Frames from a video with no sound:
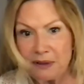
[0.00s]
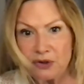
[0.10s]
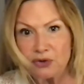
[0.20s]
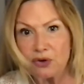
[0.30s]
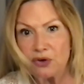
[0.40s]

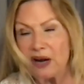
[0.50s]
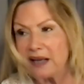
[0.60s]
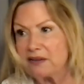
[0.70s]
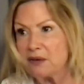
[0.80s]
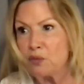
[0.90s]
to
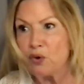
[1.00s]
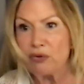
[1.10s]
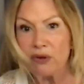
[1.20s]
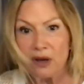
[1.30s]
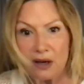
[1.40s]
connect them
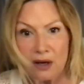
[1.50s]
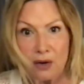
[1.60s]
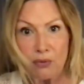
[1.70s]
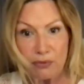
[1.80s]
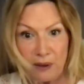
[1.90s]
with
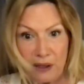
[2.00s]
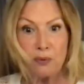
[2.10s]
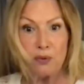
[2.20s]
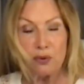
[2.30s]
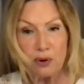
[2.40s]

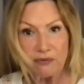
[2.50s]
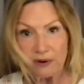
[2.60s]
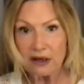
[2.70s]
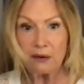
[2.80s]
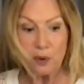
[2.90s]
people who are
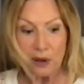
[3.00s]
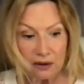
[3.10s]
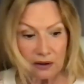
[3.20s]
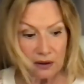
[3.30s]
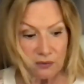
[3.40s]
very
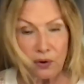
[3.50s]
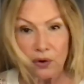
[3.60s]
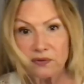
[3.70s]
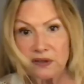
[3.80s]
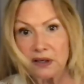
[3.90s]
well
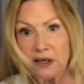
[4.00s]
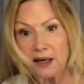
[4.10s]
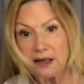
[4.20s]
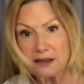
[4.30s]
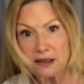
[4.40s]
involved in the
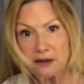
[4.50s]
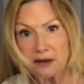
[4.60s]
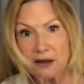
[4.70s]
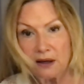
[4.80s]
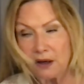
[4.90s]
case, and
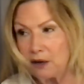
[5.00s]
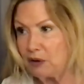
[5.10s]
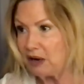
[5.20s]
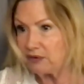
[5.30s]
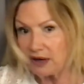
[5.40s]

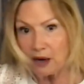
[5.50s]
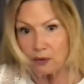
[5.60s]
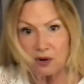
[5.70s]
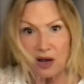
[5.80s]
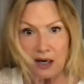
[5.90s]
we have an
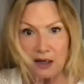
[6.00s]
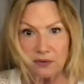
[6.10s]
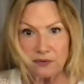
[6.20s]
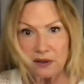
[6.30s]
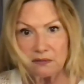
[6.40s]
outline
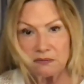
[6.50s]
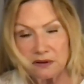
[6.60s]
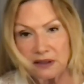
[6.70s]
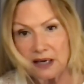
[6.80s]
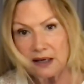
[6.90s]
of
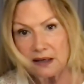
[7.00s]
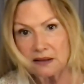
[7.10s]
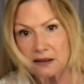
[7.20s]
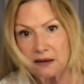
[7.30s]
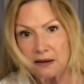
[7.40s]
the
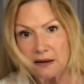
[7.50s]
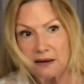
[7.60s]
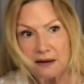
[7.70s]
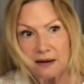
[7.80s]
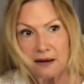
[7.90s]
case, and
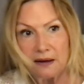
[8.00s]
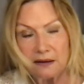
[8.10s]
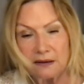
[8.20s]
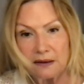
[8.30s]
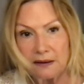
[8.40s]

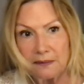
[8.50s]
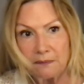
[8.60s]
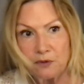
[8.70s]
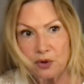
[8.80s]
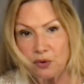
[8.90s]

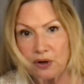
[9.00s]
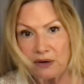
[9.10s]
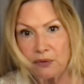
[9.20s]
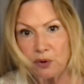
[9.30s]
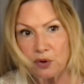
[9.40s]
so
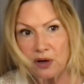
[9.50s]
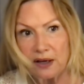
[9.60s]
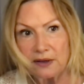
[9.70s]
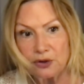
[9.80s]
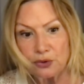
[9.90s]
whoever would
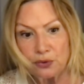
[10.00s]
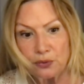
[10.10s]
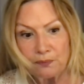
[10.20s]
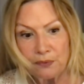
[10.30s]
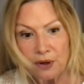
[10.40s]
like to